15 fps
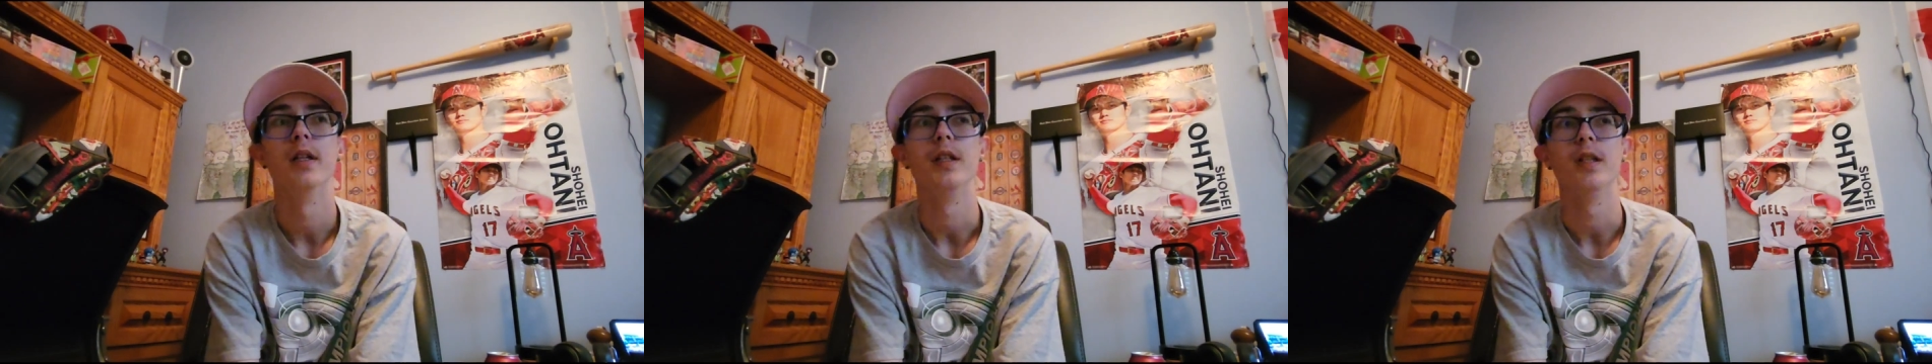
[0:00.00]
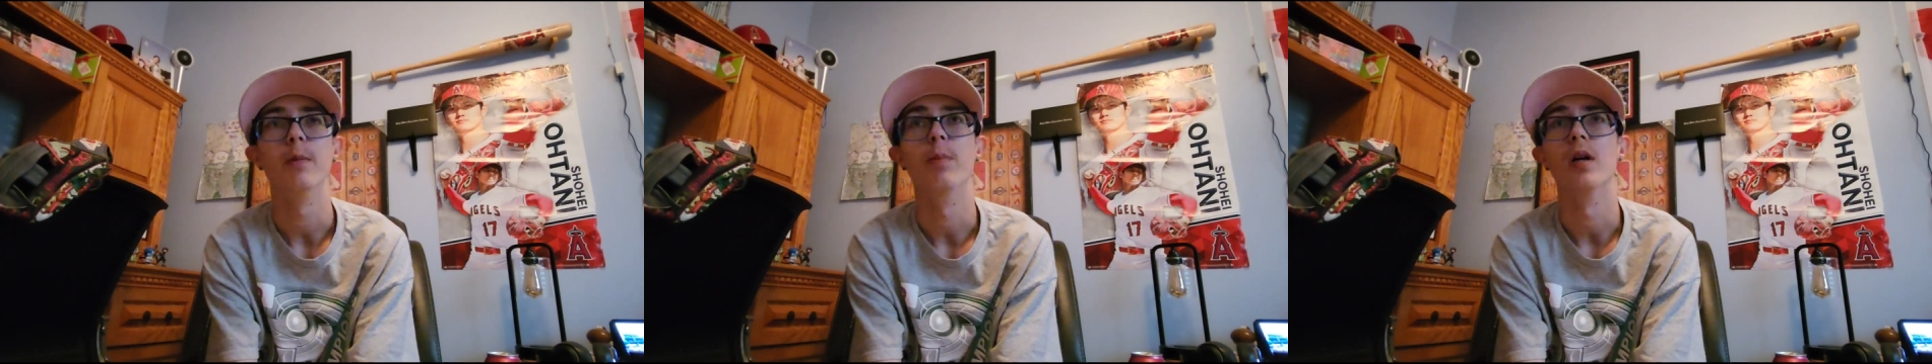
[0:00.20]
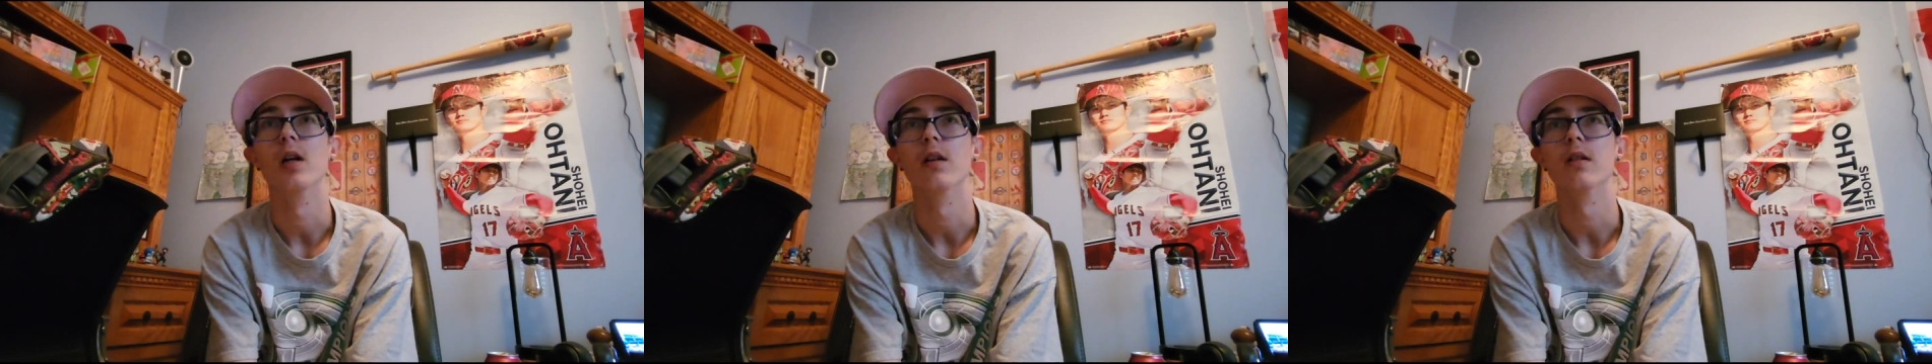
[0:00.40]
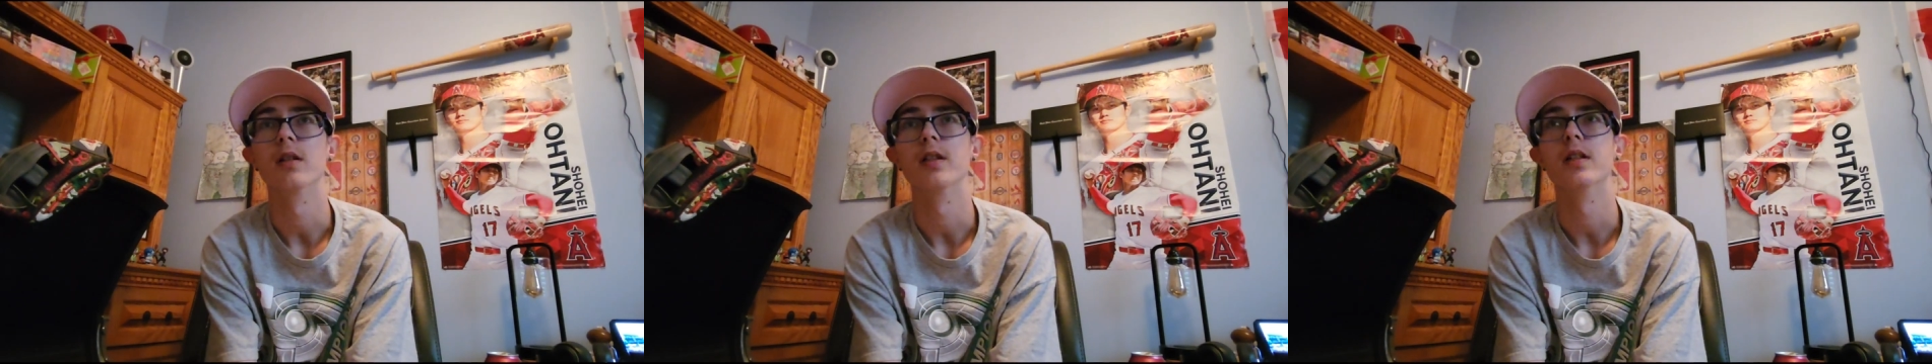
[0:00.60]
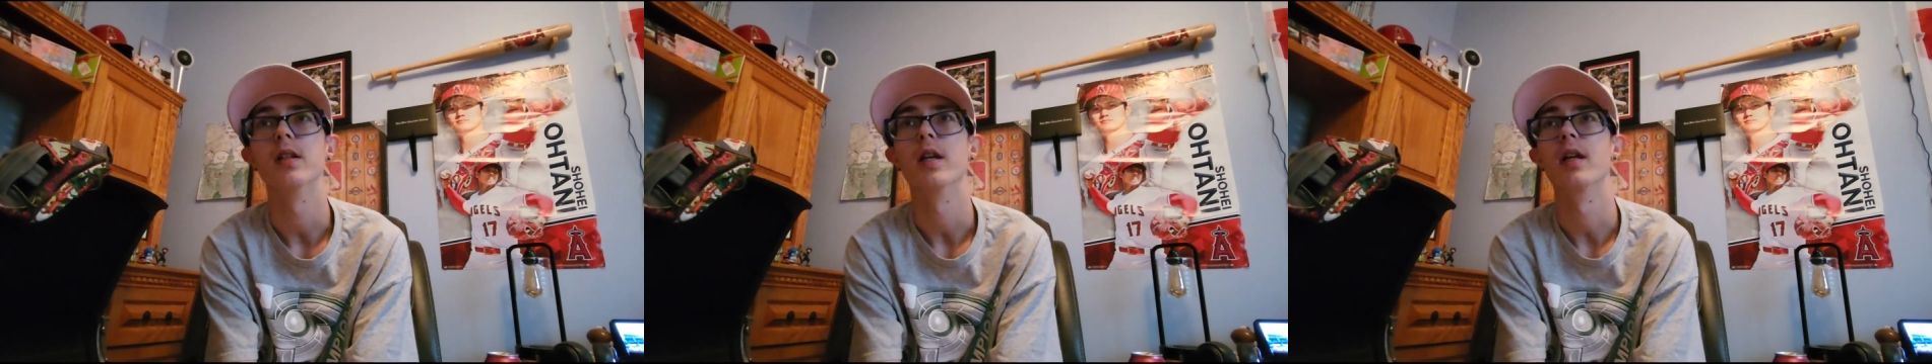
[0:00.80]
He barreled
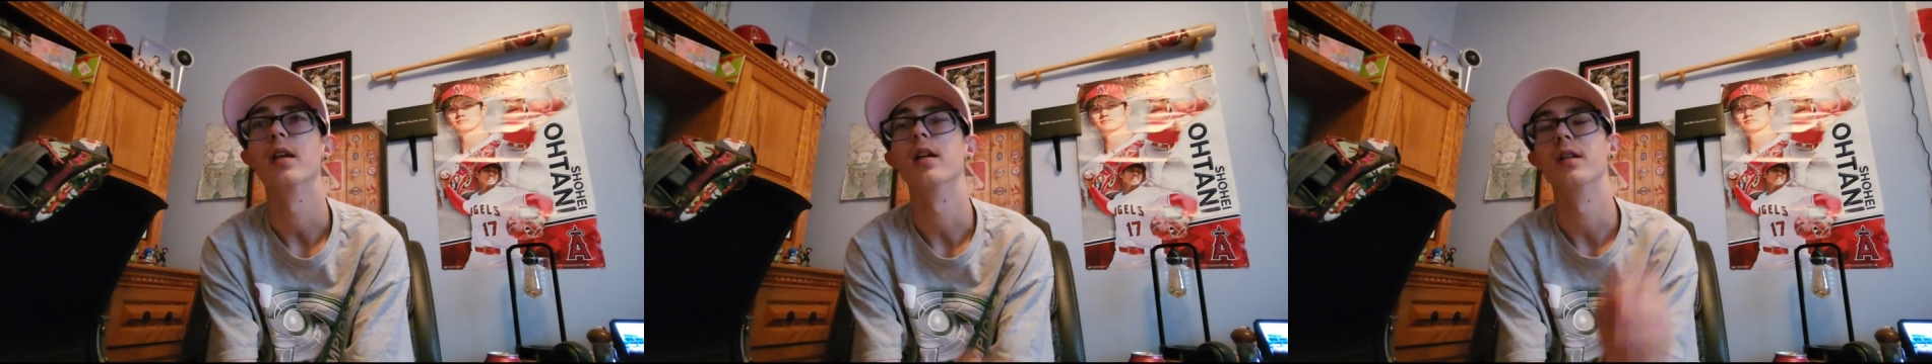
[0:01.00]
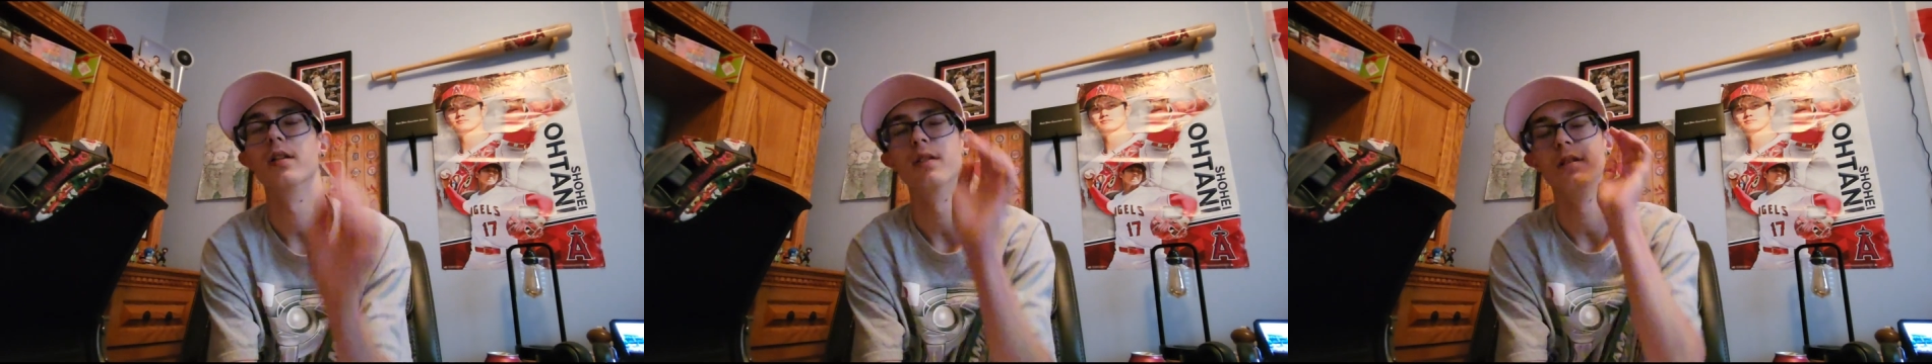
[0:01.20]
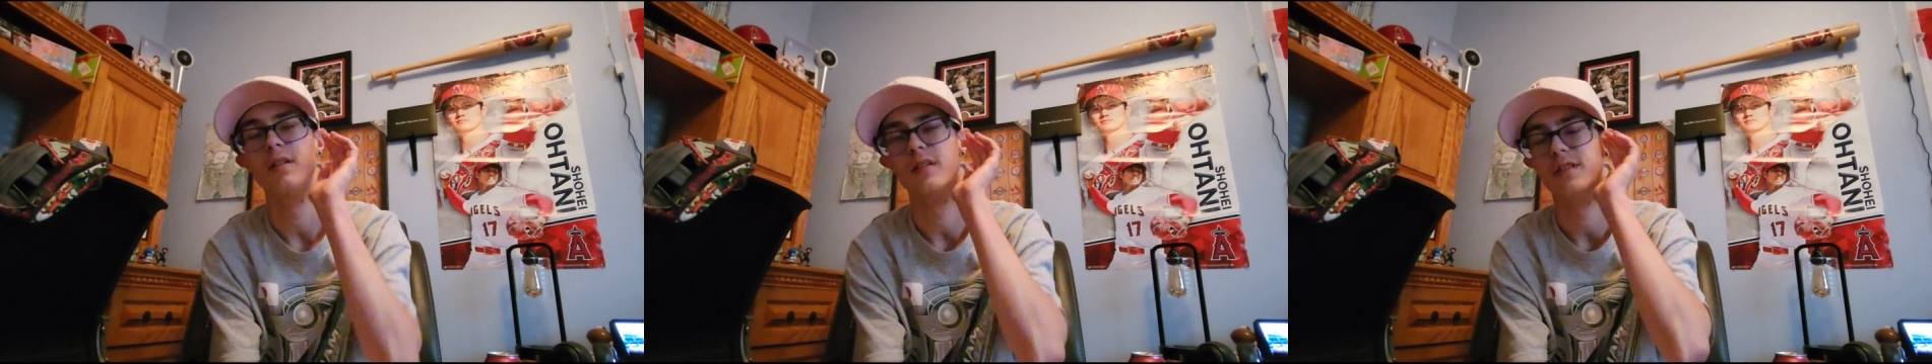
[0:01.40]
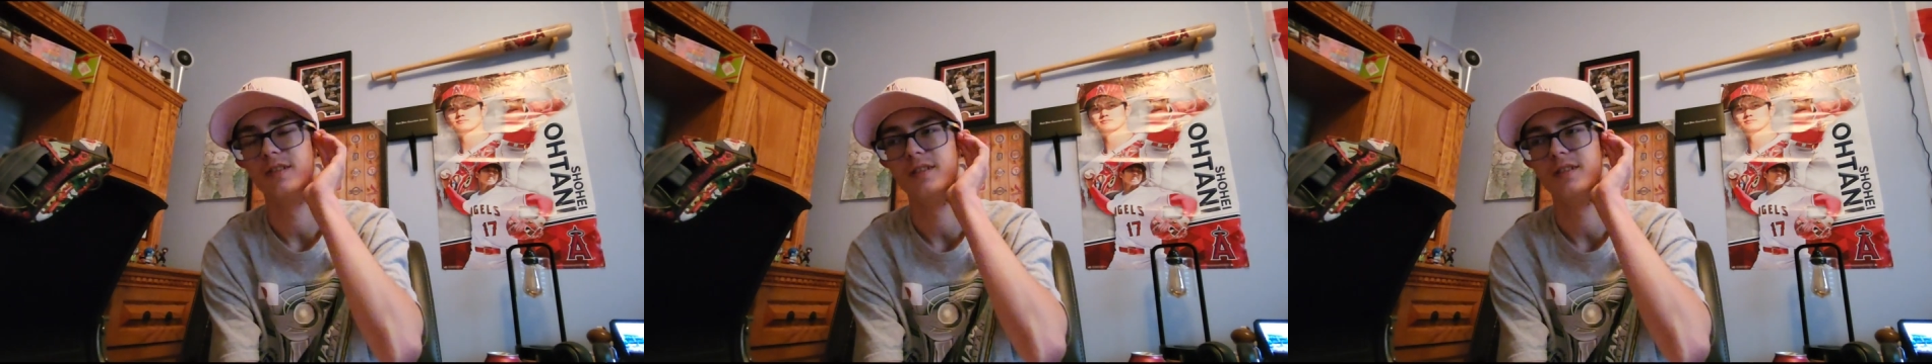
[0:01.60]
it, and